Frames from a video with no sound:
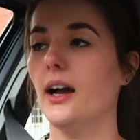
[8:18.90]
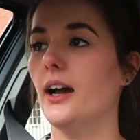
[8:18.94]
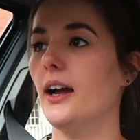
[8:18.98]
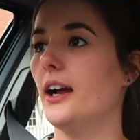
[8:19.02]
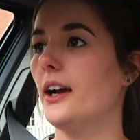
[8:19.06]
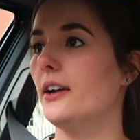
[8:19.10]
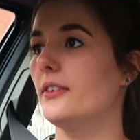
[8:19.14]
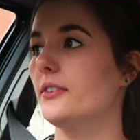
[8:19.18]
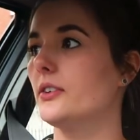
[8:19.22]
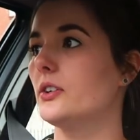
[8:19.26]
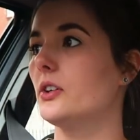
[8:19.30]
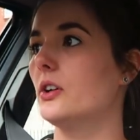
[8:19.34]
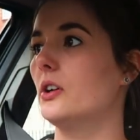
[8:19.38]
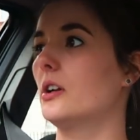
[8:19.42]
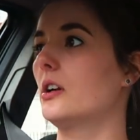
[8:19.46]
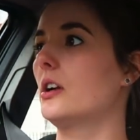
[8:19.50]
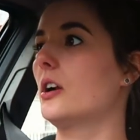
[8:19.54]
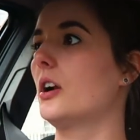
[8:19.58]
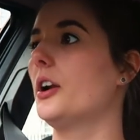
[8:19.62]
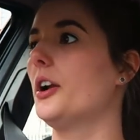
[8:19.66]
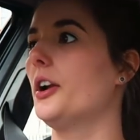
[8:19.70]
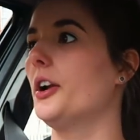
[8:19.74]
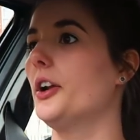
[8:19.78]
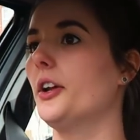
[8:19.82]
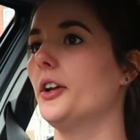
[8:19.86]
I haven't got a
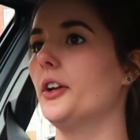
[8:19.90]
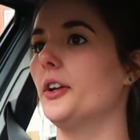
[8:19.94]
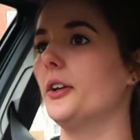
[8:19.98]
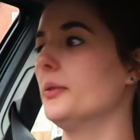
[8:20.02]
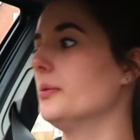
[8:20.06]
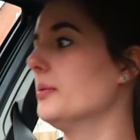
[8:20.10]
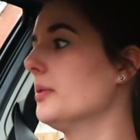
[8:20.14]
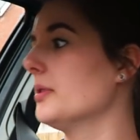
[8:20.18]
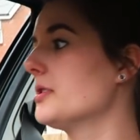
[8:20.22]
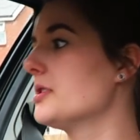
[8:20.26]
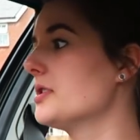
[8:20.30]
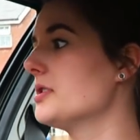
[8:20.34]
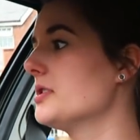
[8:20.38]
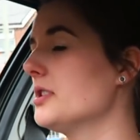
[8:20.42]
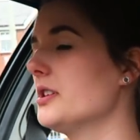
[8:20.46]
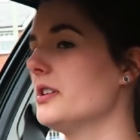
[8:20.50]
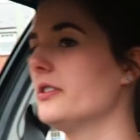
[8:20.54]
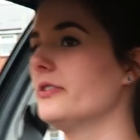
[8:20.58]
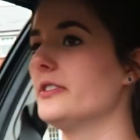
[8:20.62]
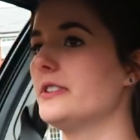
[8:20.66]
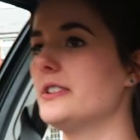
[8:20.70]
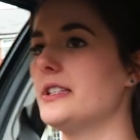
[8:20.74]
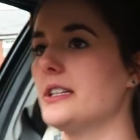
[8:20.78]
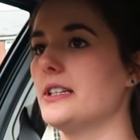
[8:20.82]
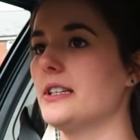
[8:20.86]
clue what to do
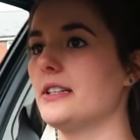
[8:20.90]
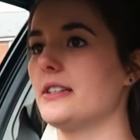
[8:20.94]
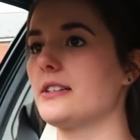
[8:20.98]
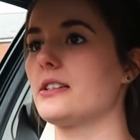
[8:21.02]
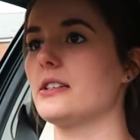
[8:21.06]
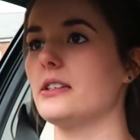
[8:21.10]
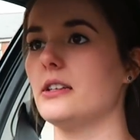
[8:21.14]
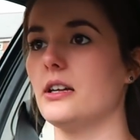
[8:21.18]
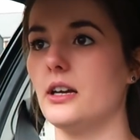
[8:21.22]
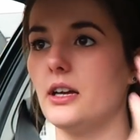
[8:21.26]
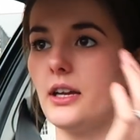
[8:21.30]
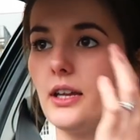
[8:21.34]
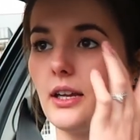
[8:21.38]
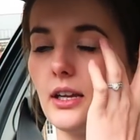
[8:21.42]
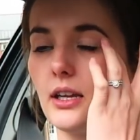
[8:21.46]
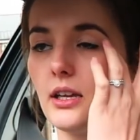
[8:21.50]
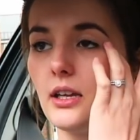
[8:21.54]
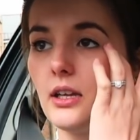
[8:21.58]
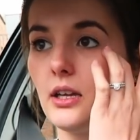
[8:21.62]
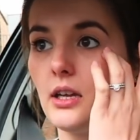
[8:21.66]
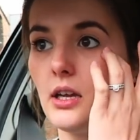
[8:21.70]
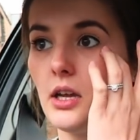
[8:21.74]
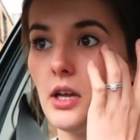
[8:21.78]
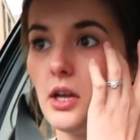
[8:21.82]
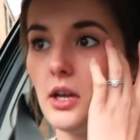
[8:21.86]
for dinner tonight.
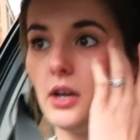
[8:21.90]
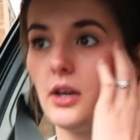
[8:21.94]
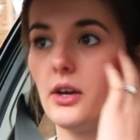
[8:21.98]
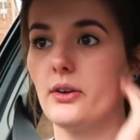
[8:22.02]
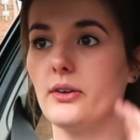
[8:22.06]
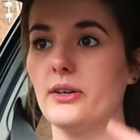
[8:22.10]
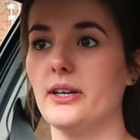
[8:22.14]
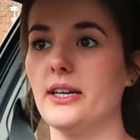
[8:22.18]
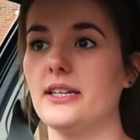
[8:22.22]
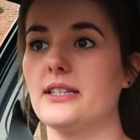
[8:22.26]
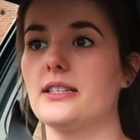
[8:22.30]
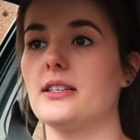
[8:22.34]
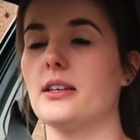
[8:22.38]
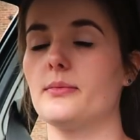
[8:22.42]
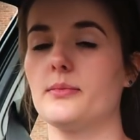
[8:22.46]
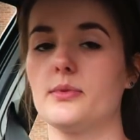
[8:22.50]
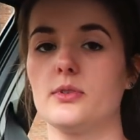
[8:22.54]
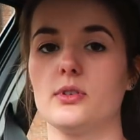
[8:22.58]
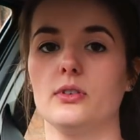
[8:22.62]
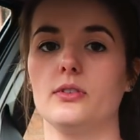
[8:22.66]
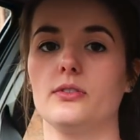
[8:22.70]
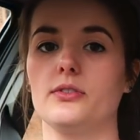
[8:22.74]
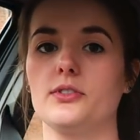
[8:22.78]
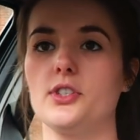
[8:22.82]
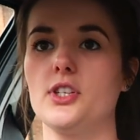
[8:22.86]
We need some
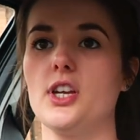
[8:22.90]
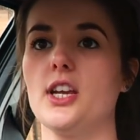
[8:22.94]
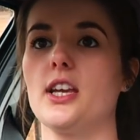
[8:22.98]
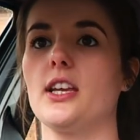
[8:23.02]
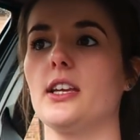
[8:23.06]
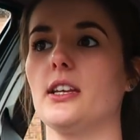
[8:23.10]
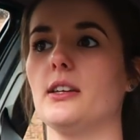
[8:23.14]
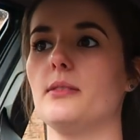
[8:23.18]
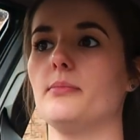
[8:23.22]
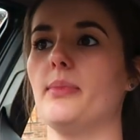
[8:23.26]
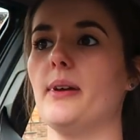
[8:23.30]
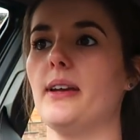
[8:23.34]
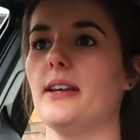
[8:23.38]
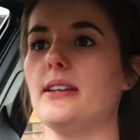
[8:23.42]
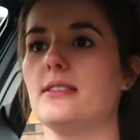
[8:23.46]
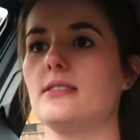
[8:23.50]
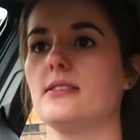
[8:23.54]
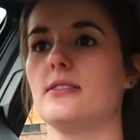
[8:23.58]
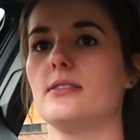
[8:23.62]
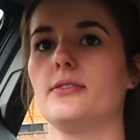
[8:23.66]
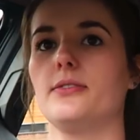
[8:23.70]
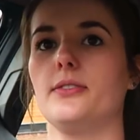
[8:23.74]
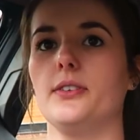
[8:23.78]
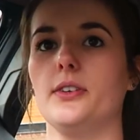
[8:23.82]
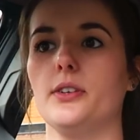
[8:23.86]
sort of
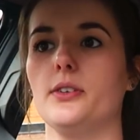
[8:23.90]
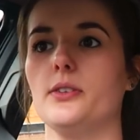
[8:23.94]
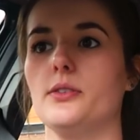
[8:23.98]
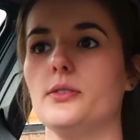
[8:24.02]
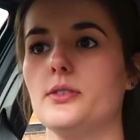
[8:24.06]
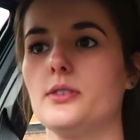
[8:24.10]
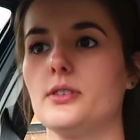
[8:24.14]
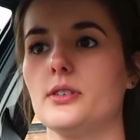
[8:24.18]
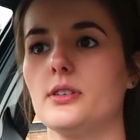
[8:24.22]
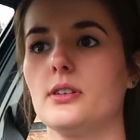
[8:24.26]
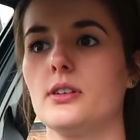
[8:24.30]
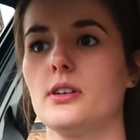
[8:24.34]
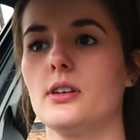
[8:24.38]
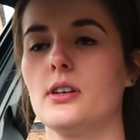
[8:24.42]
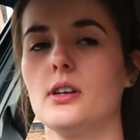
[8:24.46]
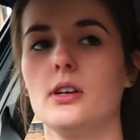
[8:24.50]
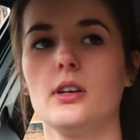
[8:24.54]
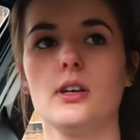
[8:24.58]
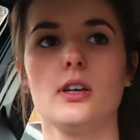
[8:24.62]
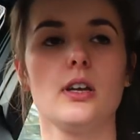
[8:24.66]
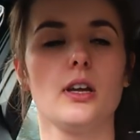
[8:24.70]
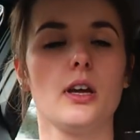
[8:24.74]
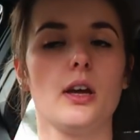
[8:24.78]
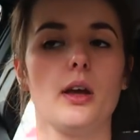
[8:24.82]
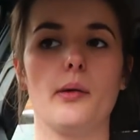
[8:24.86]
chicken-based food,
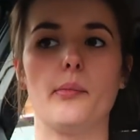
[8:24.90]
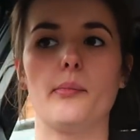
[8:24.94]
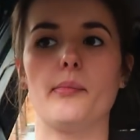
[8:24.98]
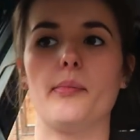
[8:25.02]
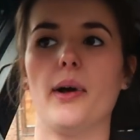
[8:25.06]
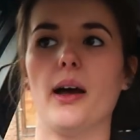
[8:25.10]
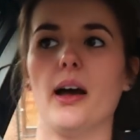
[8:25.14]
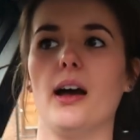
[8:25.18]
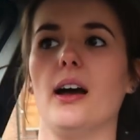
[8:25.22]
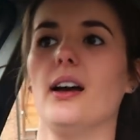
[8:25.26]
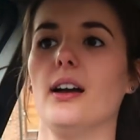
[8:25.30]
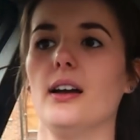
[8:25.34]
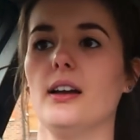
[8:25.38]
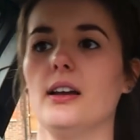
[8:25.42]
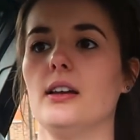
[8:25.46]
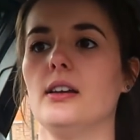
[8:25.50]
but